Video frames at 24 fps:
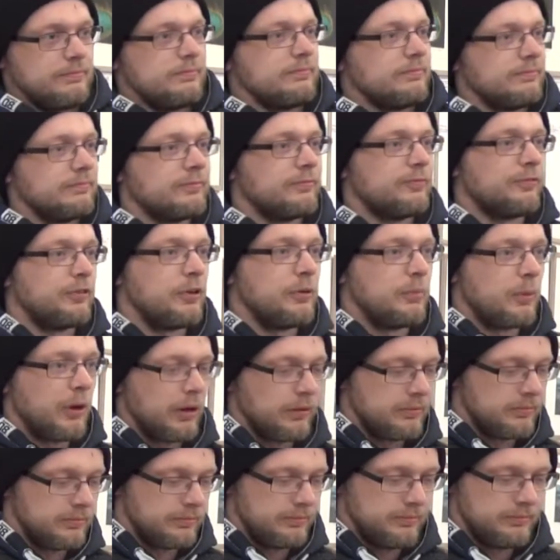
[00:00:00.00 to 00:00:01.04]
fruit
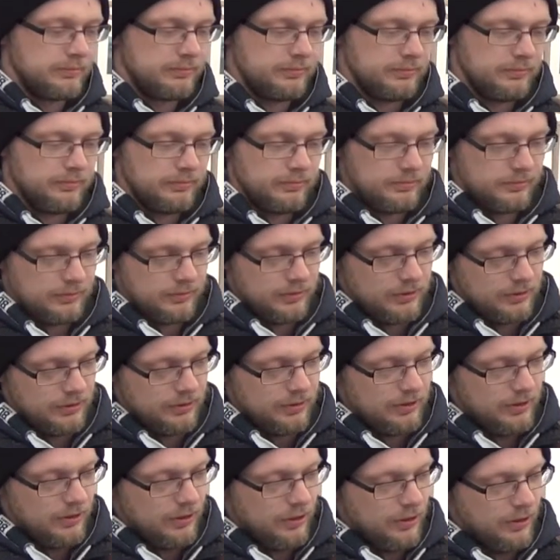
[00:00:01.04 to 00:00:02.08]
bowl,
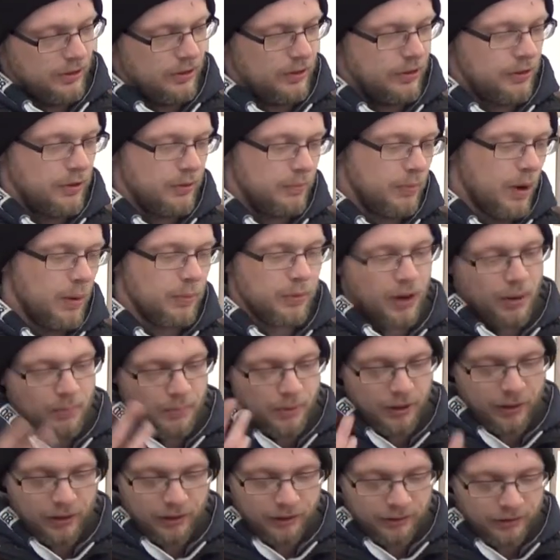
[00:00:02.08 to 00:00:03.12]
or a popcorn
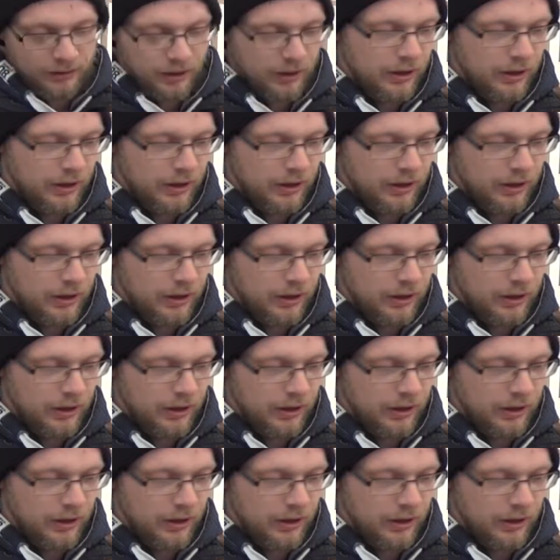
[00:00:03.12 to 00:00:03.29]
bowl,